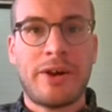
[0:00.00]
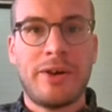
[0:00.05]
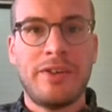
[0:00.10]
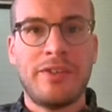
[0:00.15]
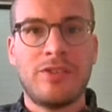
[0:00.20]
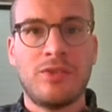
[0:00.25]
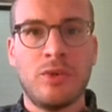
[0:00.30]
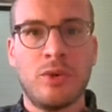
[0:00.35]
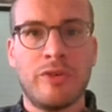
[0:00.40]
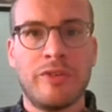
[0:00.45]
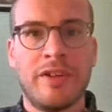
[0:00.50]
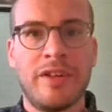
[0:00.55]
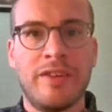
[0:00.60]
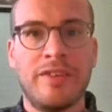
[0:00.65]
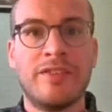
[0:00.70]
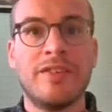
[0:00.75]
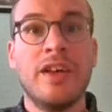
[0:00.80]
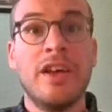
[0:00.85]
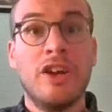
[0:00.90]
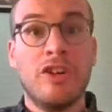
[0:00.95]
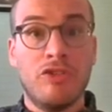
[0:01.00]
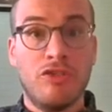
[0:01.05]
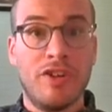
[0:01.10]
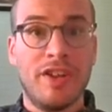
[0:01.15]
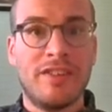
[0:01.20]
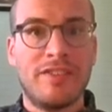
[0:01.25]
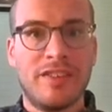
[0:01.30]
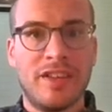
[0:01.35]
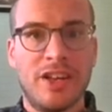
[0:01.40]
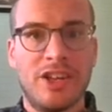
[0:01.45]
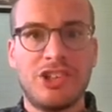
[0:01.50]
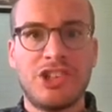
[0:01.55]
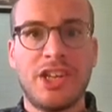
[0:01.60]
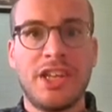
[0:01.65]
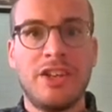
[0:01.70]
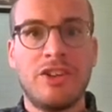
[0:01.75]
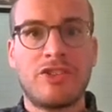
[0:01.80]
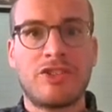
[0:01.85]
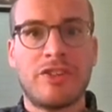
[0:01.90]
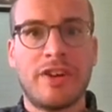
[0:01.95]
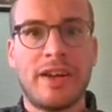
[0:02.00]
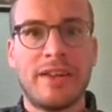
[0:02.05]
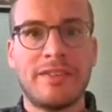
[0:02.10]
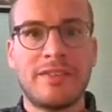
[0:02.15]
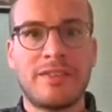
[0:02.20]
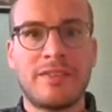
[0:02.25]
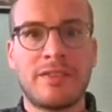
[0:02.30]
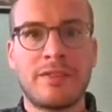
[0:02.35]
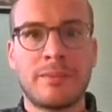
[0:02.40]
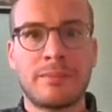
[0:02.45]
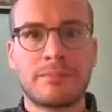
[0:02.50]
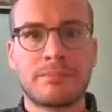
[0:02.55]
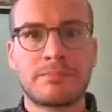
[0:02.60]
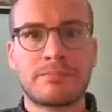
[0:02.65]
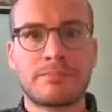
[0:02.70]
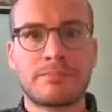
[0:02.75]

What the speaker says: our historians' research interests.